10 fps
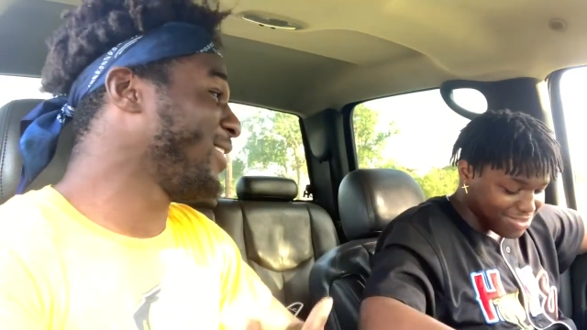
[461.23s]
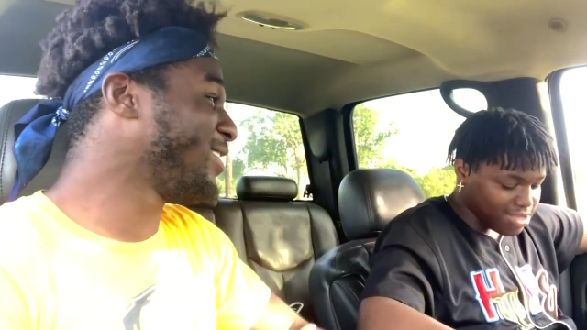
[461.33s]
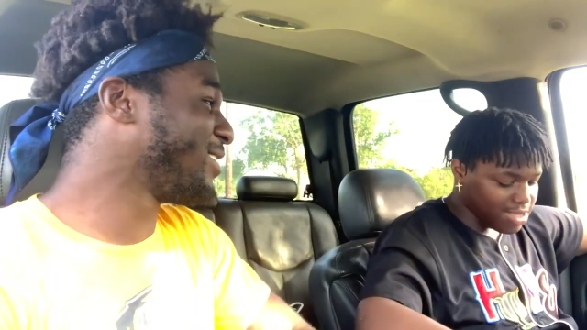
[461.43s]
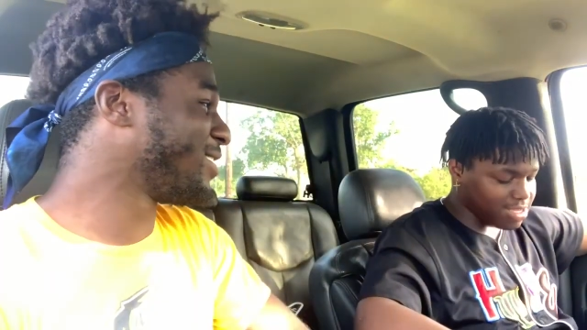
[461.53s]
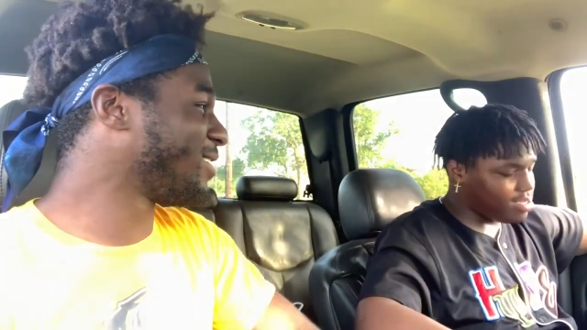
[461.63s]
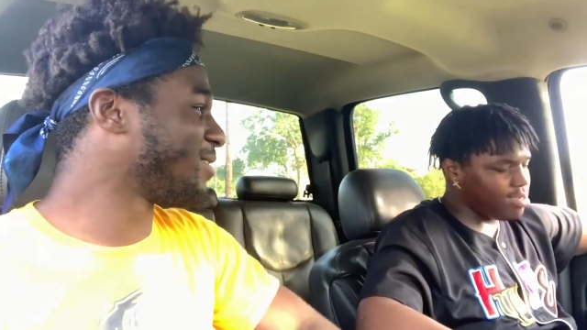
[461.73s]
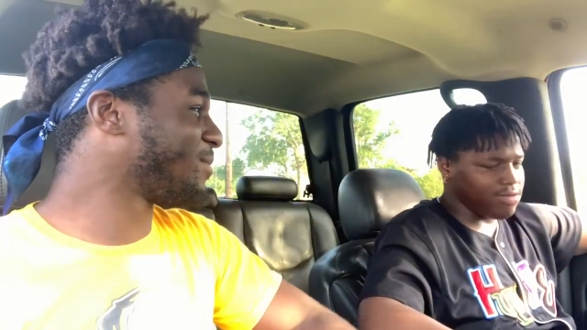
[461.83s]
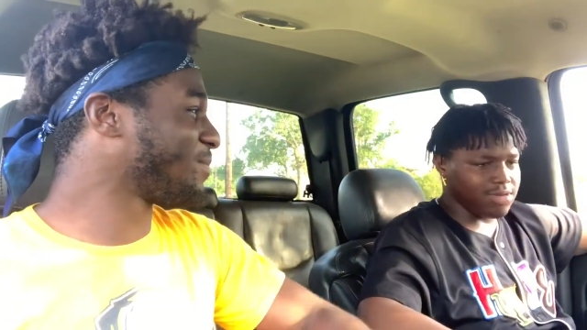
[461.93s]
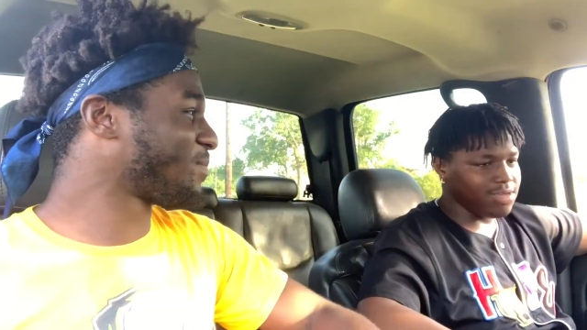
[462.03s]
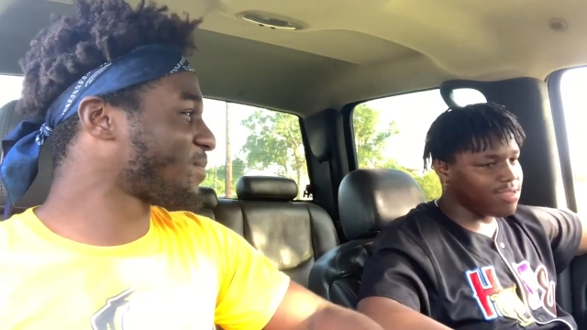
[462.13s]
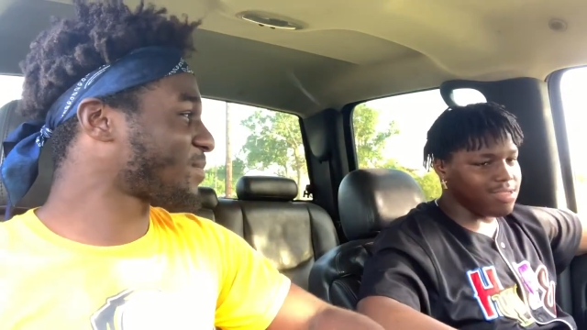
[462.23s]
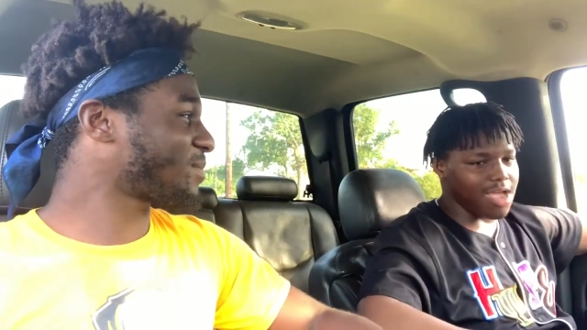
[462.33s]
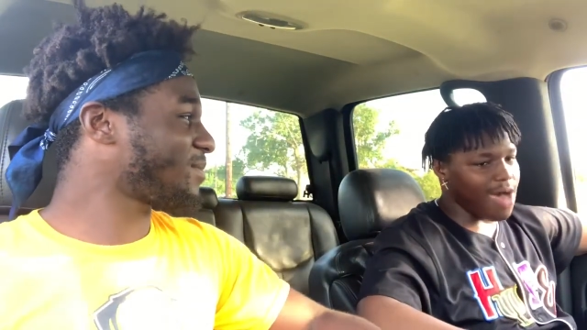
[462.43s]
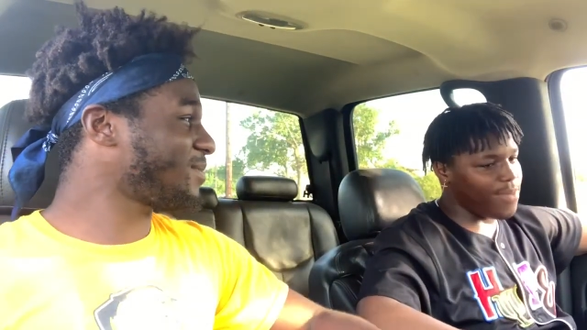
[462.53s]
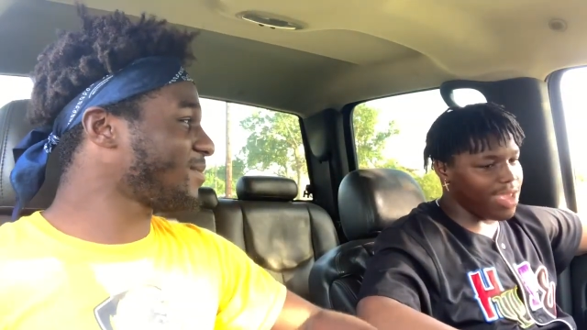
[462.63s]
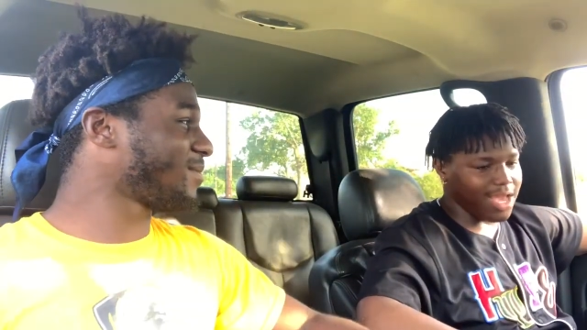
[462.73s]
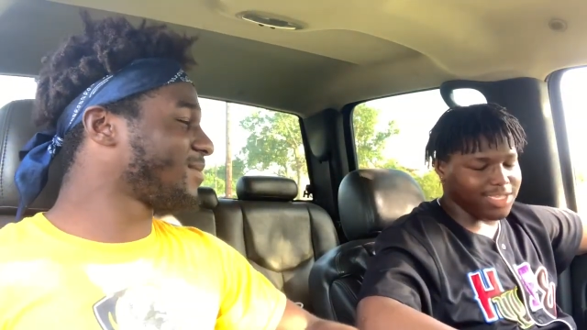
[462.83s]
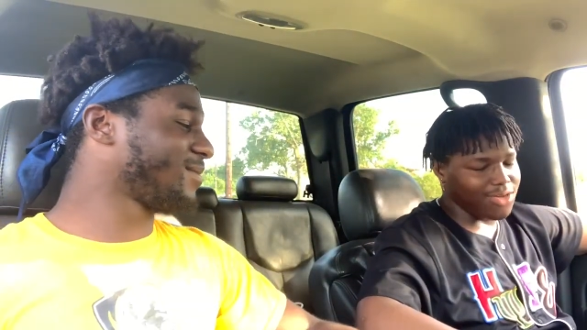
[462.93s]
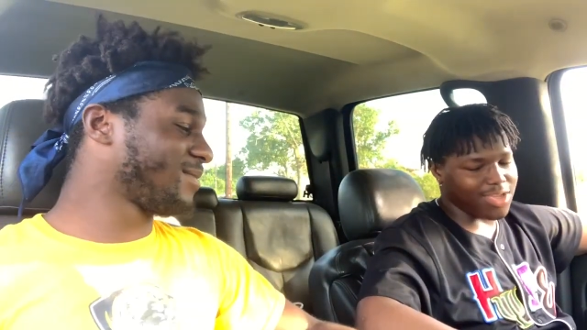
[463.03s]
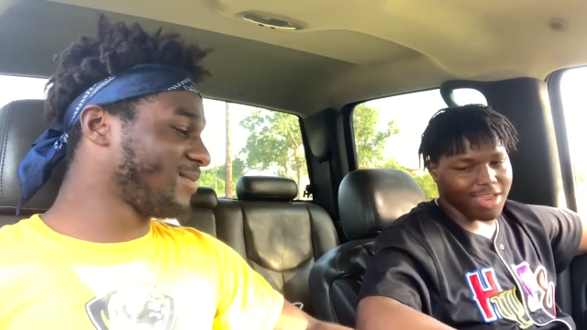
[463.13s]
Speaker 1: your feelings type of song. Yeah.
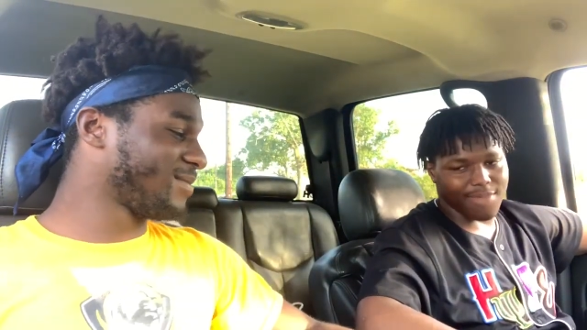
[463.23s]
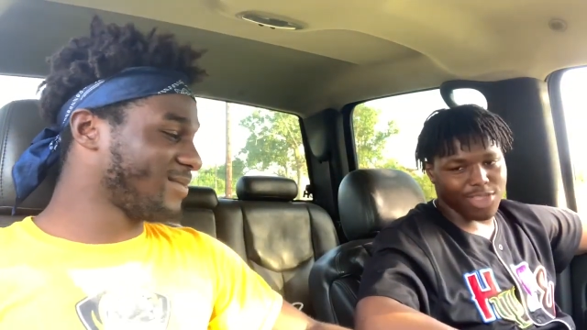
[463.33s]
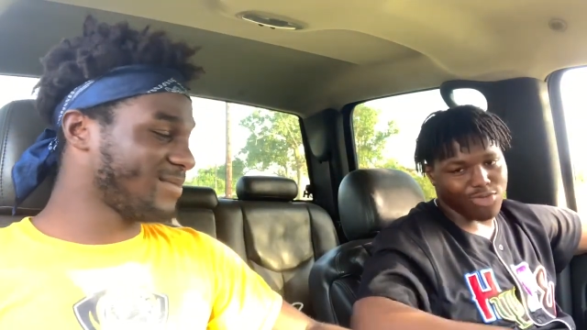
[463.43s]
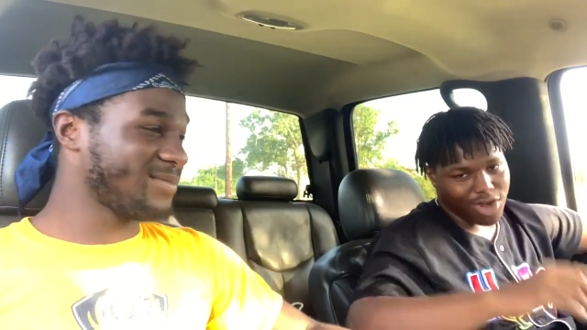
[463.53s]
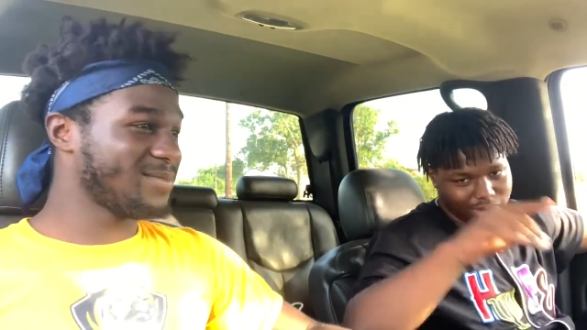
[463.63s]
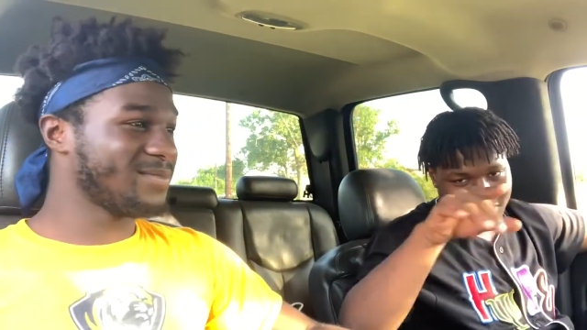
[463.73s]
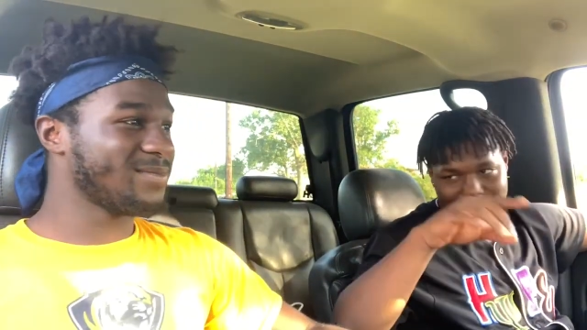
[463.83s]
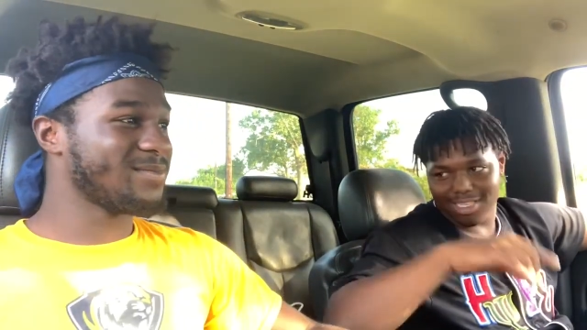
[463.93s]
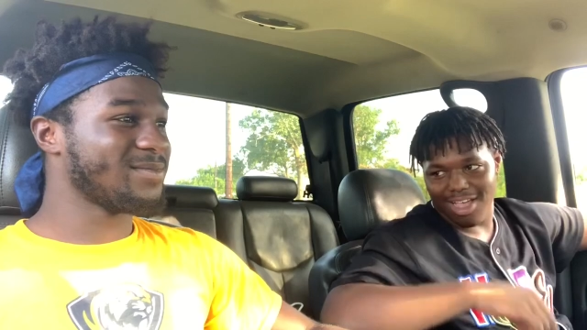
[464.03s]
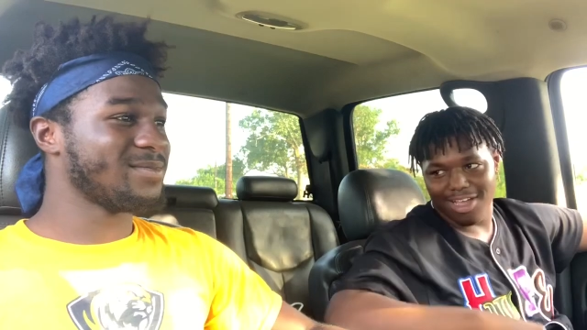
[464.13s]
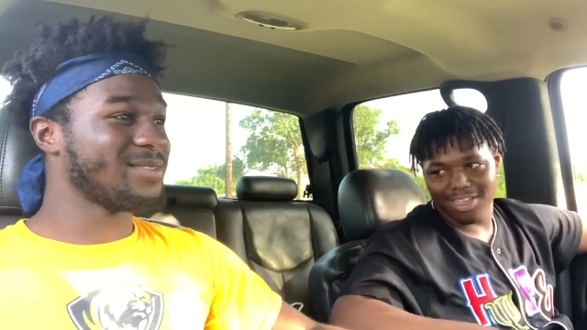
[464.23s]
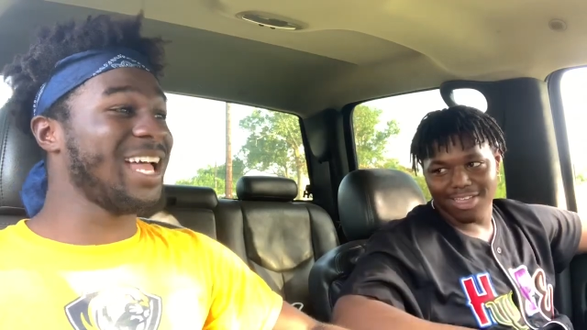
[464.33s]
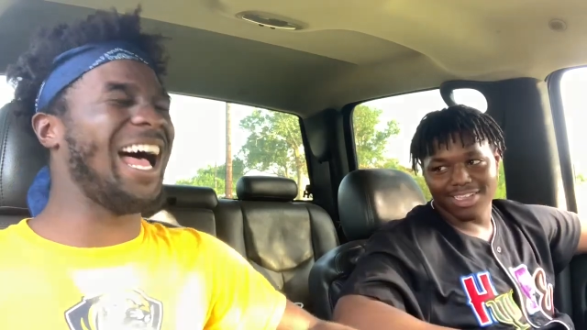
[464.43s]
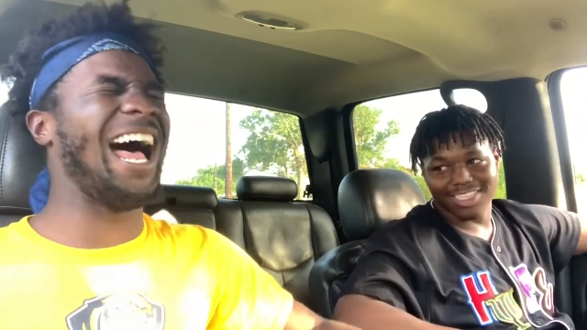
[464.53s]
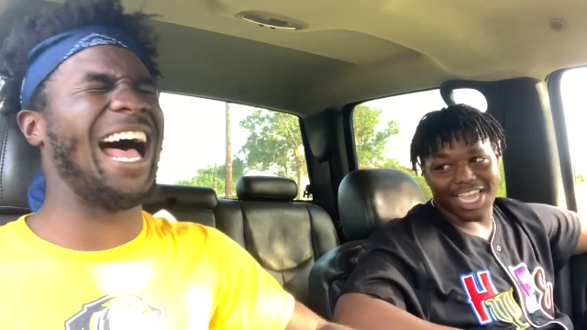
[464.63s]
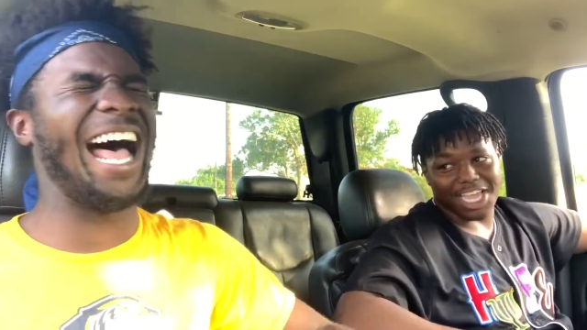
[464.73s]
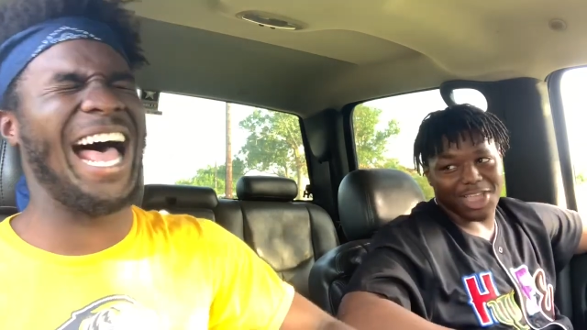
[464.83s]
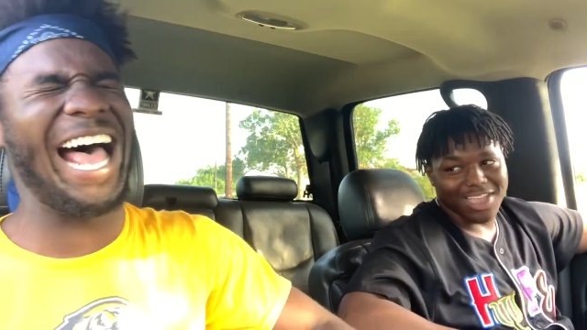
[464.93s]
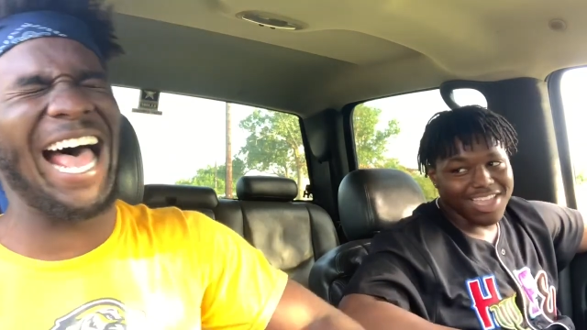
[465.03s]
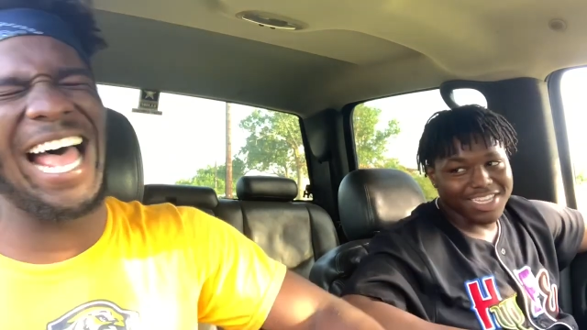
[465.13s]
If you got a bitch that's cheating on you right
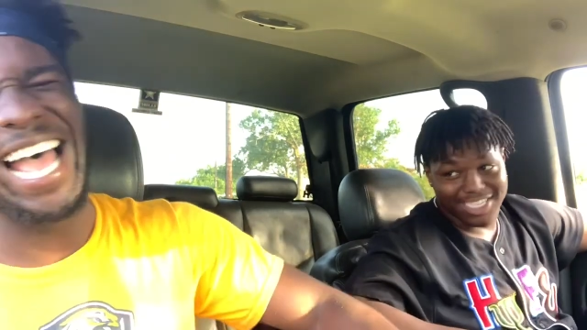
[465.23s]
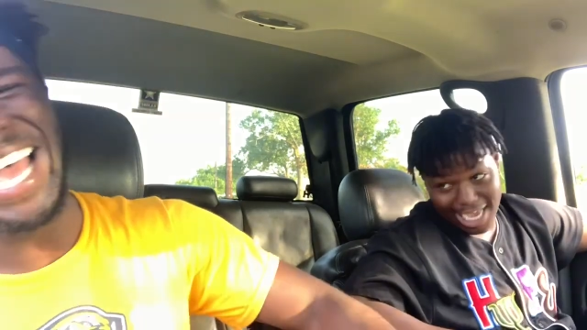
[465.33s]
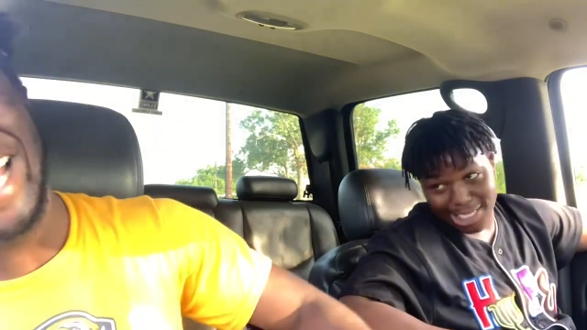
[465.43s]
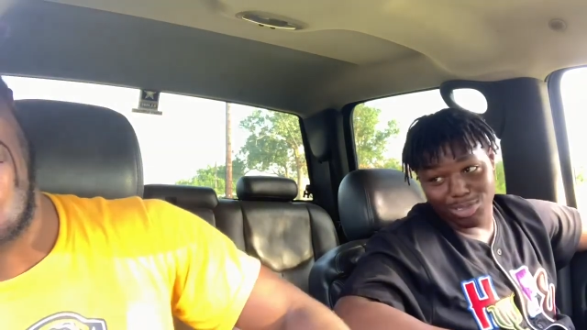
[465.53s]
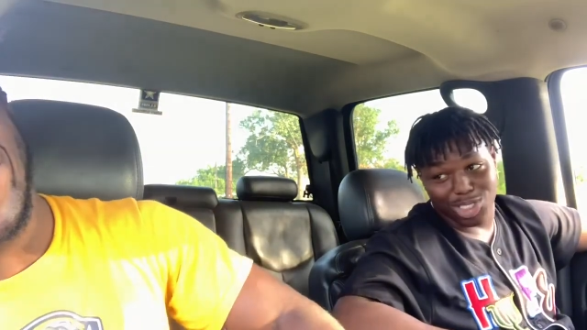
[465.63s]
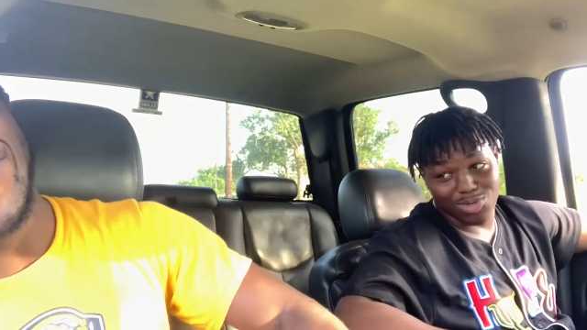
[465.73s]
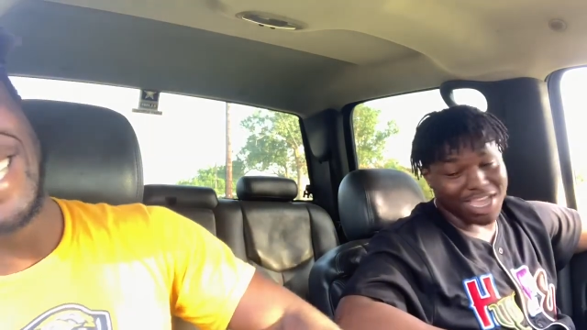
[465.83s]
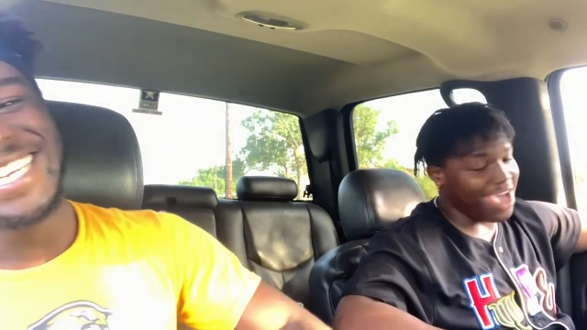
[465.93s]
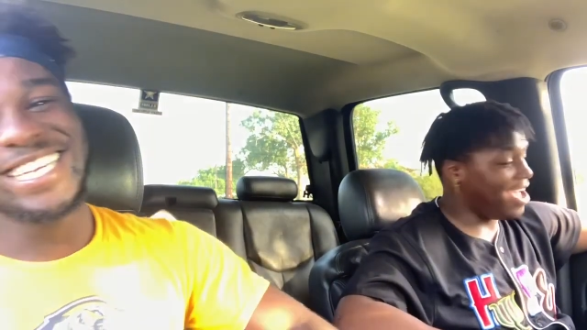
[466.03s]
now, Turn it